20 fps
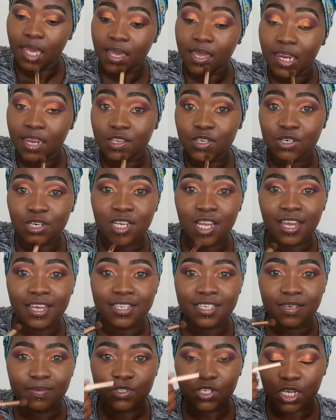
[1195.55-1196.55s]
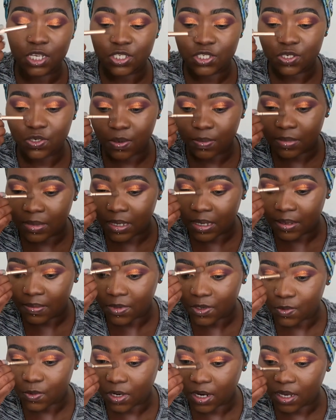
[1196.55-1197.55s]
Natural light keep changing on me.
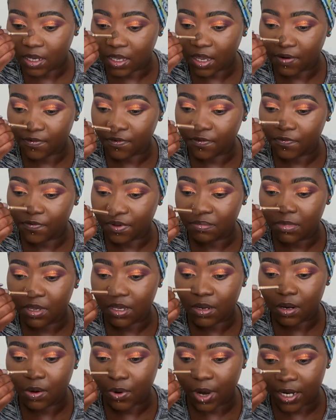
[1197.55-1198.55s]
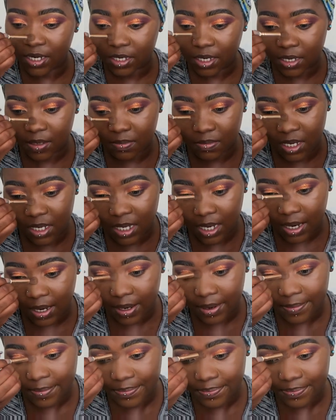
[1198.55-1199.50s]
That's what I get for filming right in midday.